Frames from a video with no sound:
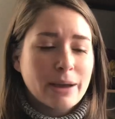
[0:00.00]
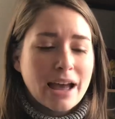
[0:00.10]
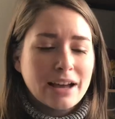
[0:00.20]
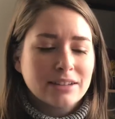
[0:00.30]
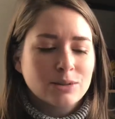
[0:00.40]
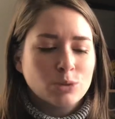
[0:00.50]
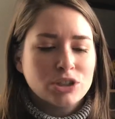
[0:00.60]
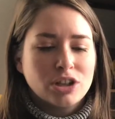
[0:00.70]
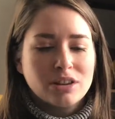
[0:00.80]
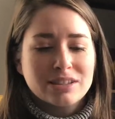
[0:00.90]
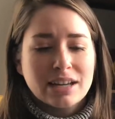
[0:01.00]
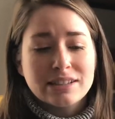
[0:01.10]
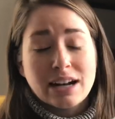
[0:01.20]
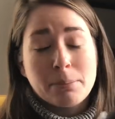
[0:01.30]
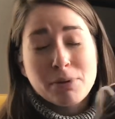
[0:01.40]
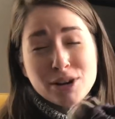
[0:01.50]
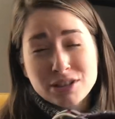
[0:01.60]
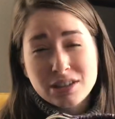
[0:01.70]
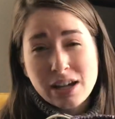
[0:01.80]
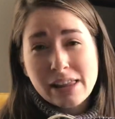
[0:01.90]
bags, which are the size that I
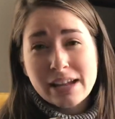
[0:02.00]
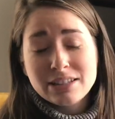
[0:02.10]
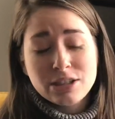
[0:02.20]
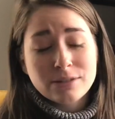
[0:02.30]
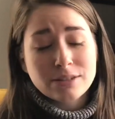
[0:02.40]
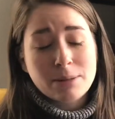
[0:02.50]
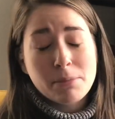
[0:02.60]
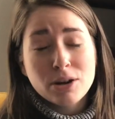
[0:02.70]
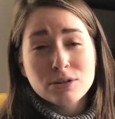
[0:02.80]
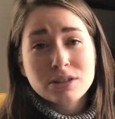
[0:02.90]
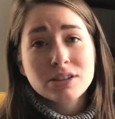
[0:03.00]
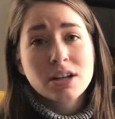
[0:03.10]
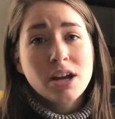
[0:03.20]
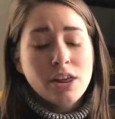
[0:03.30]
personally like to use the most.